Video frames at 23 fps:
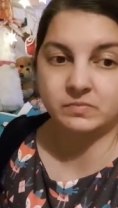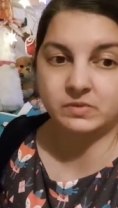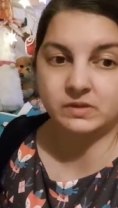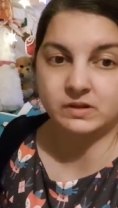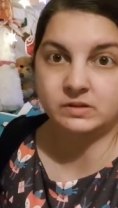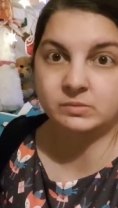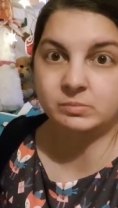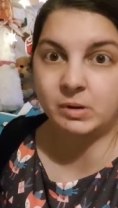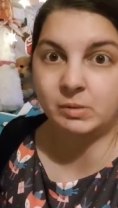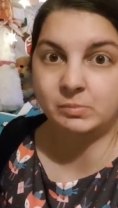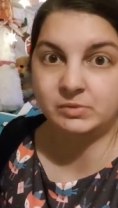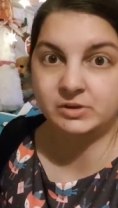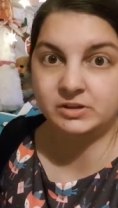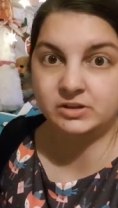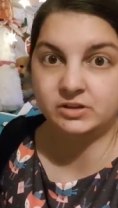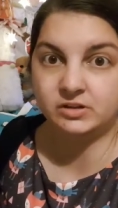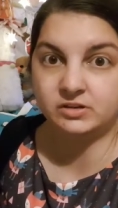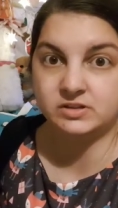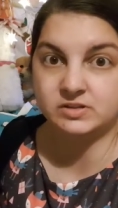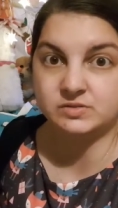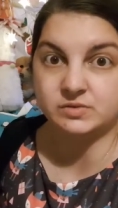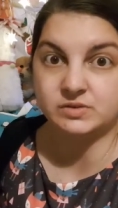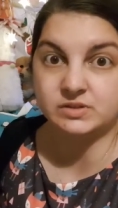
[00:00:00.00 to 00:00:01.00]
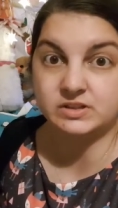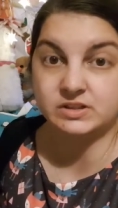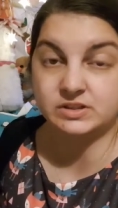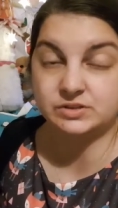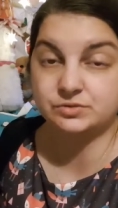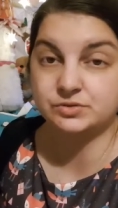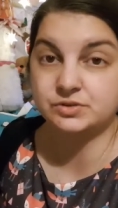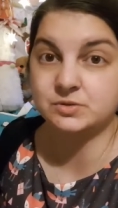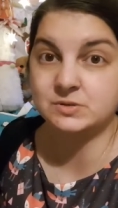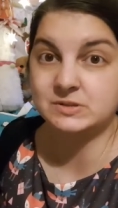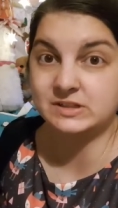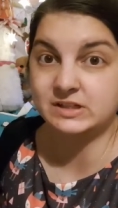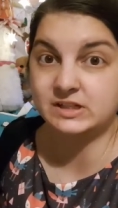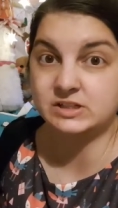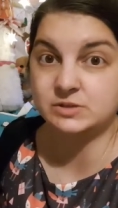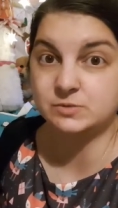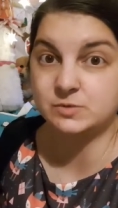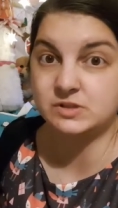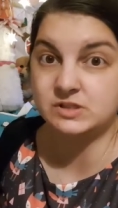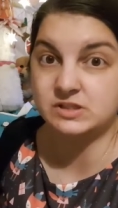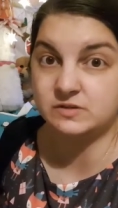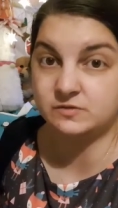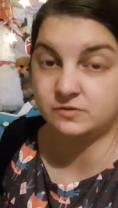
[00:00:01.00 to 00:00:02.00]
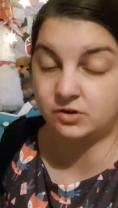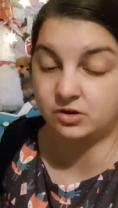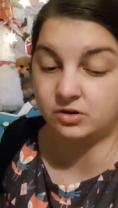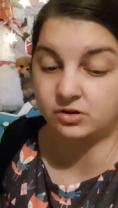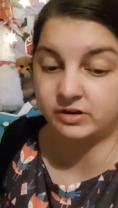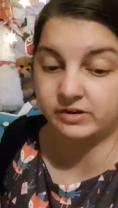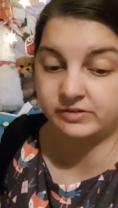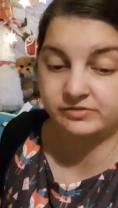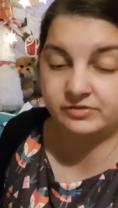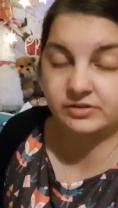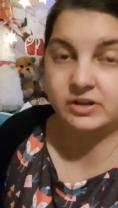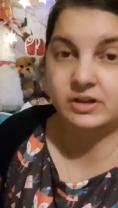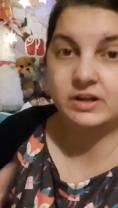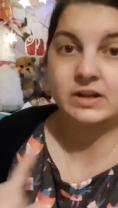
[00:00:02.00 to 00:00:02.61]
the Bumbling Yarns one, there's also a day 25,